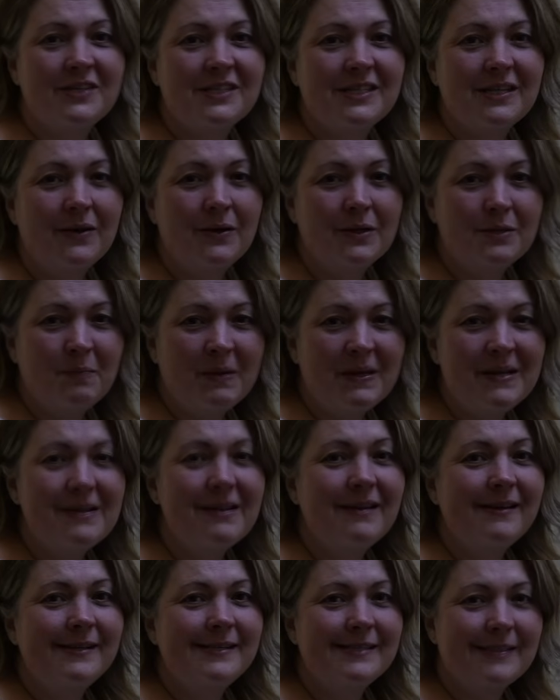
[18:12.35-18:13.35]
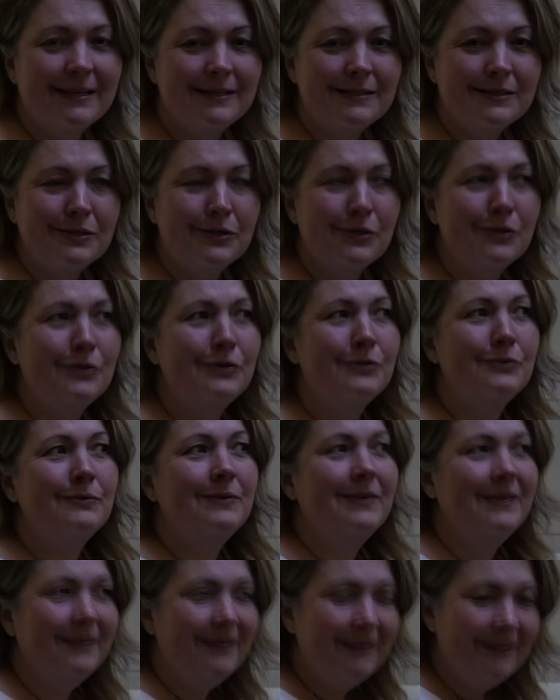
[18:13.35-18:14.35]
so it's been nice getting to know
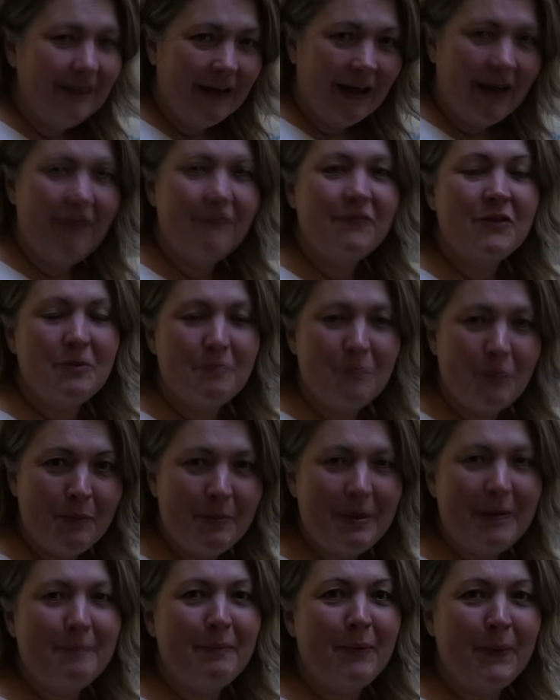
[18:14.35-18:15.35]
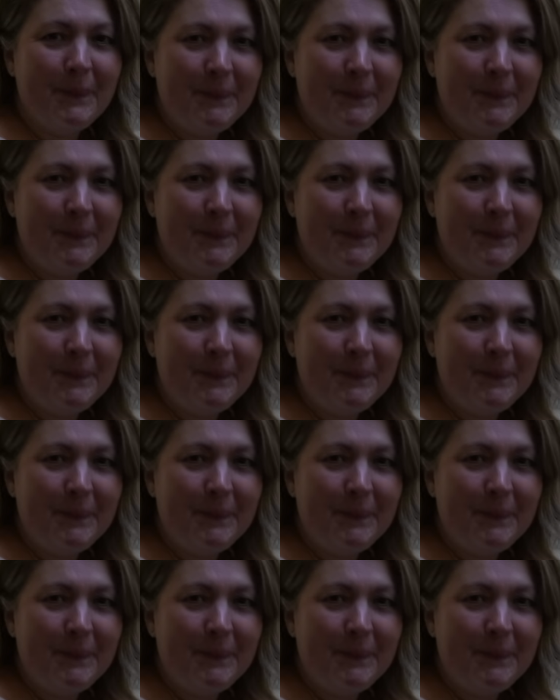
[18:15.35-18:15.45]
a few more people.